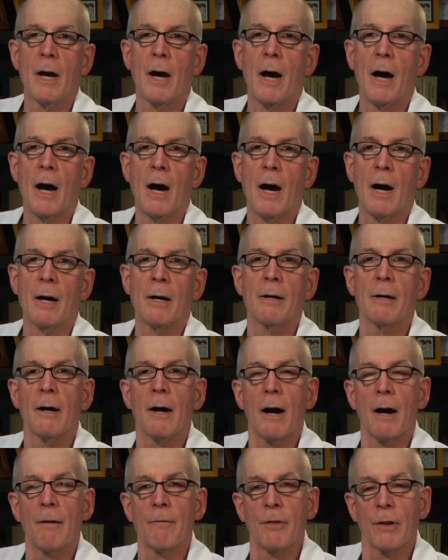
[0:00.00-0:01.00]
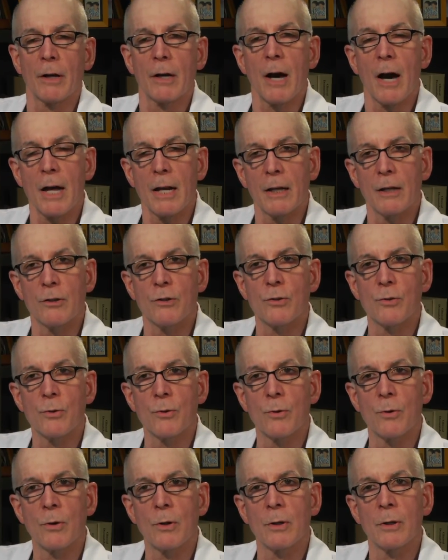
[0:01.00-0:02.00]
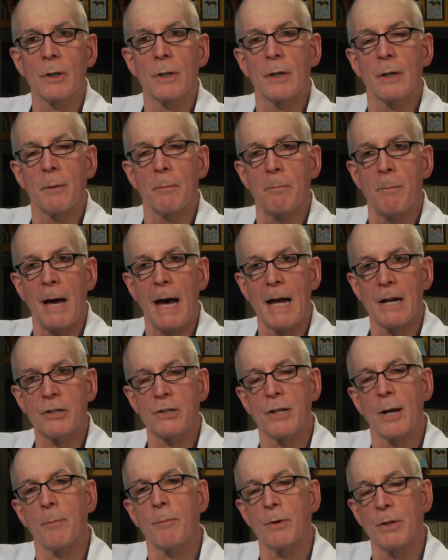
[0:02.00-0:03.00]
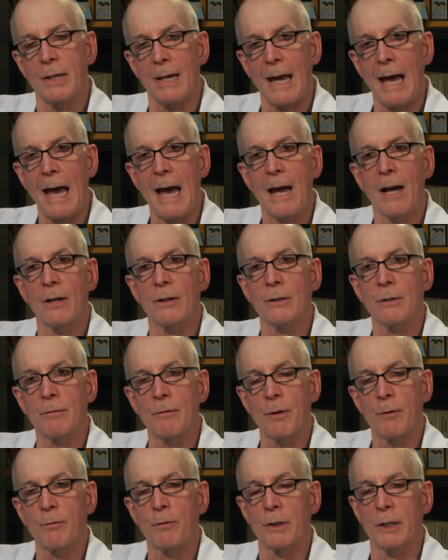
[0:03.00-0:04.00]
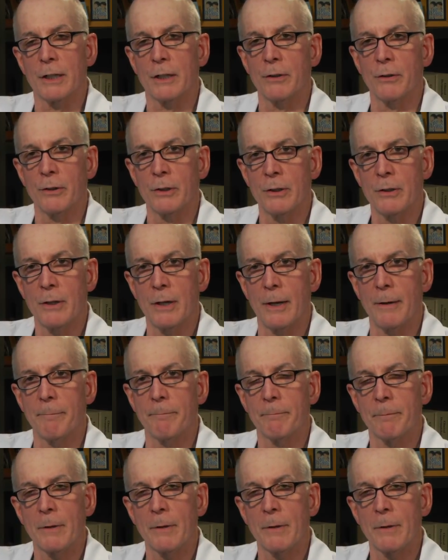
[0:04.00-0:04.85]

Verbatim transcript: of the cutting tool matched up with the angle of the follicular unit.